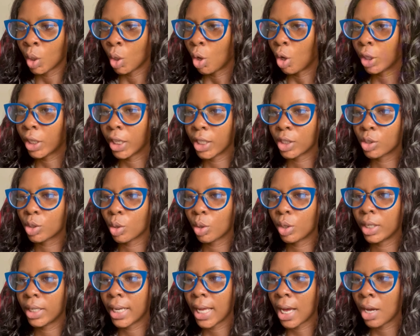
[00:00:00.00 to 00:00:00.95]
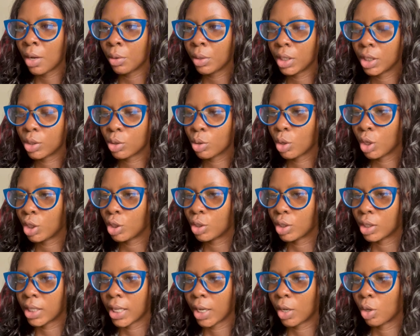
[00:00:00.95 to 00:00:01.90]
Okay, so now it's going
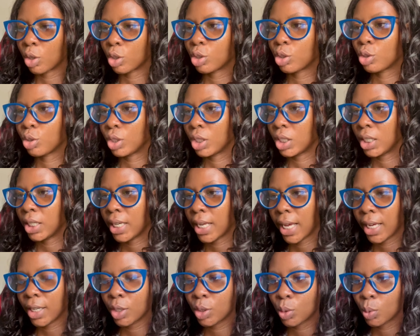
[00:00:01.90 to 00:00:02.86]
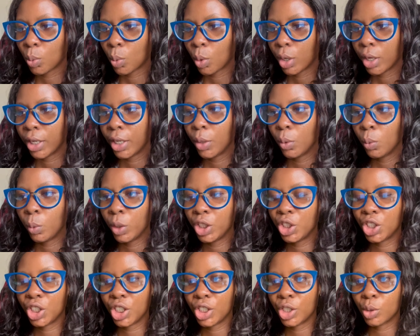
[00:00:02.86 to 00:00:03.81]
to take us to the next one,
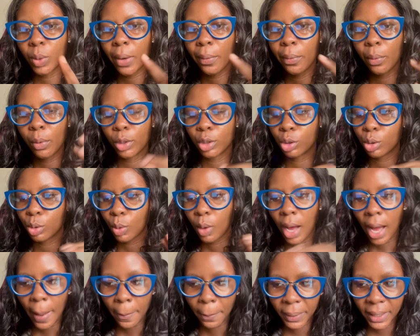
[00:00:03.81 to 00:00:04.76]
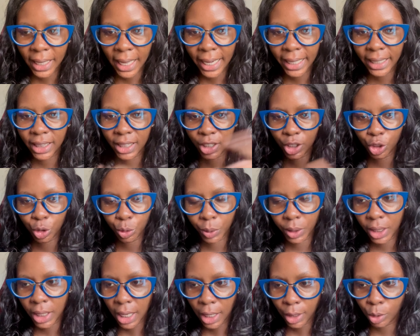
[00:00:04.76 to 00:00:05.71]
which is where we want to apply the
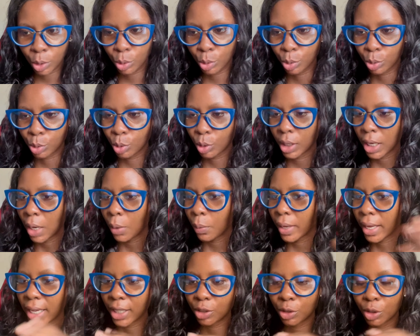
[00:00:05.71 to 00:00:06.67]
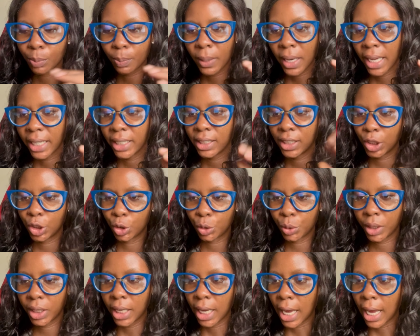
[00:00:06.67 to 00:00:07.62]
trigger to. So now we are applying the
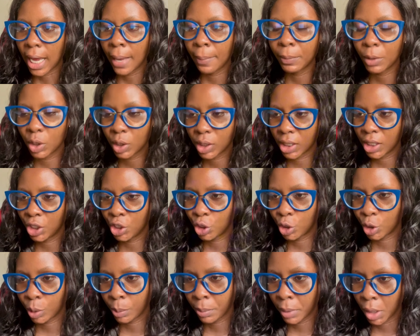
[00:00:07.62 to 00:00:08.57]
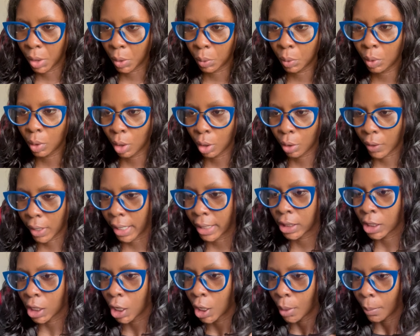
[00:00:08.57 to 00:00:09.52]
trigger. I'm using Gmail, all
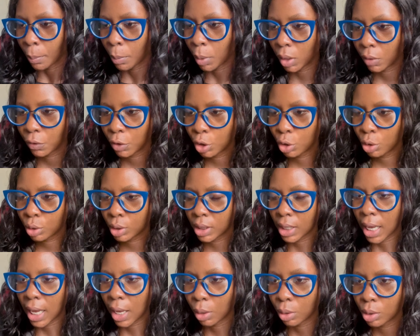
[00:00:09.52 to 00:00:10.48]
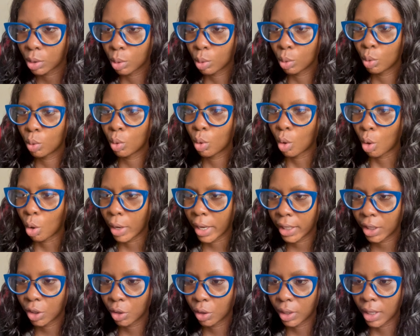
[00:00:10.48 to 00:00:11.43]
right? But if you use Outlook or
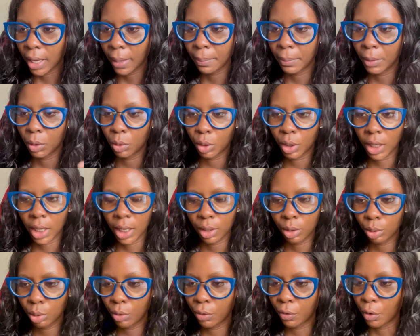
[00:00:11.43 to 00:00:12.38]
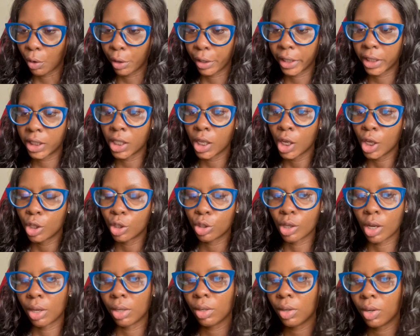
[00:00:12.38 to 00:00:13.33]
any other mail, you can look for it.
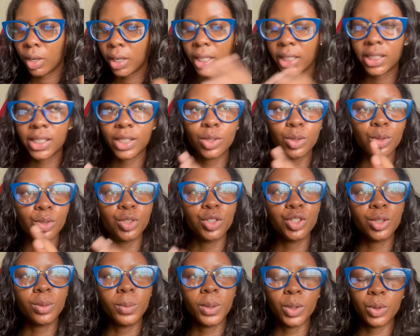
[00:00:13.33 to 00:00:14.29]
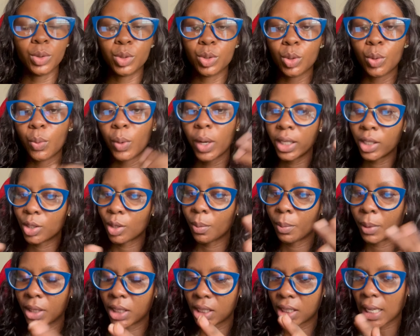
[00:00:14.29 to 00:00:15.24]
So I want to connect it to Gmail. So when
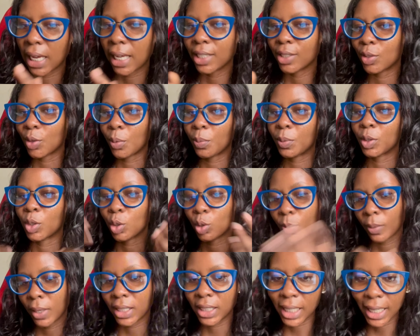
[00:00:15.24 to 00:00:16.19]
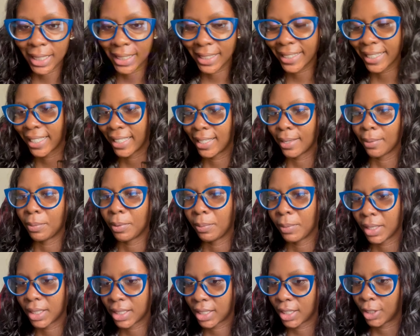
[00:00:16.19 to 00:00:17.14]
somebody signs up, it automatically sends them a
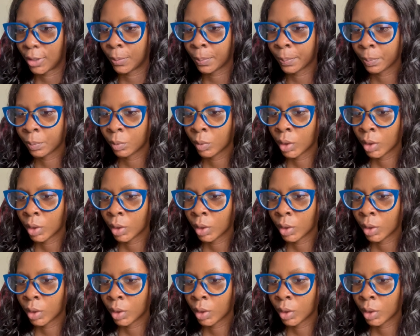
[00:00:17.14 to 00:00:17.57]
message.